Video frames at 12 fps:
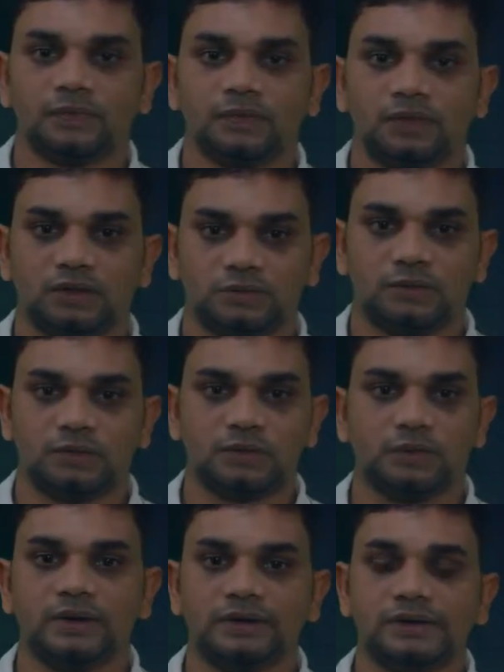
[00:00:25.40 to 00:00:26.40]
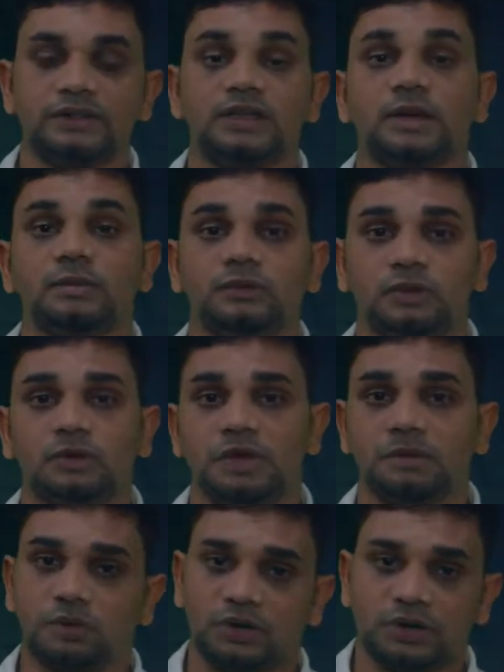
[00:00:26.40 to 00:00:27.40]
Yes, first one, lithium,
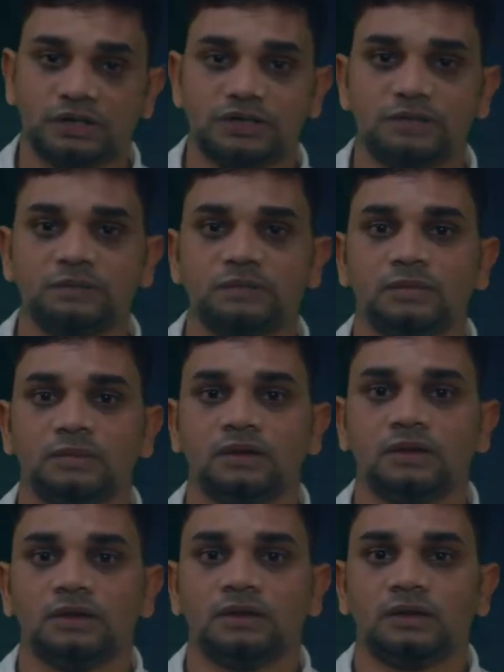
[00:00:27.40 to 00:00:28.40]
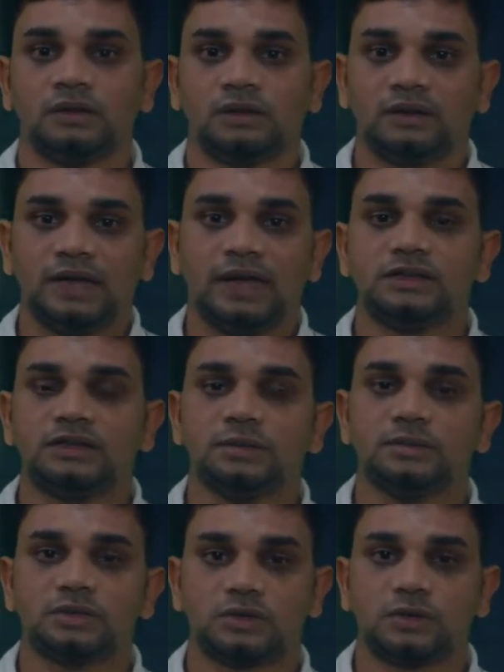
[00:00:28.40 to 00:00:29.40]
sodium, potassium,
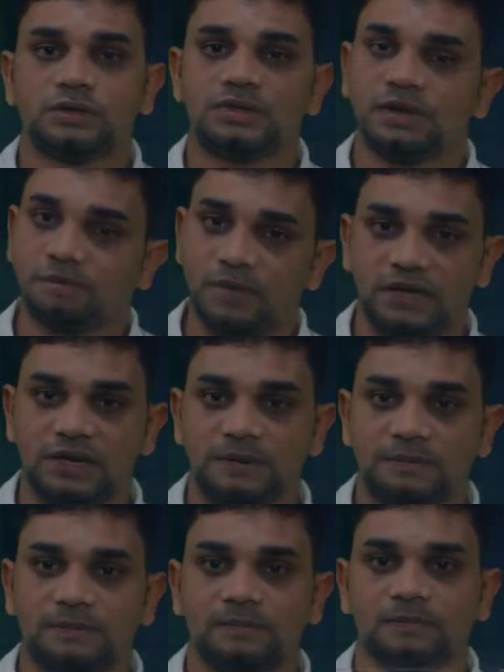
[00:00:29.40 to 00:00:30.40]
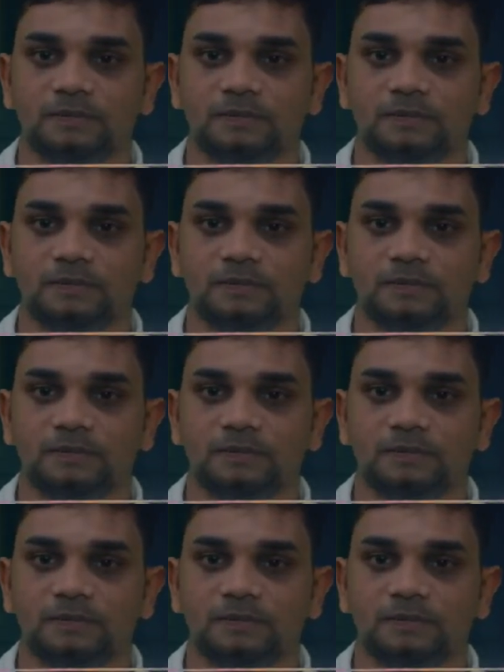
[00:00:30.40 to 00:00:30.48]
calcium, strontium, barium,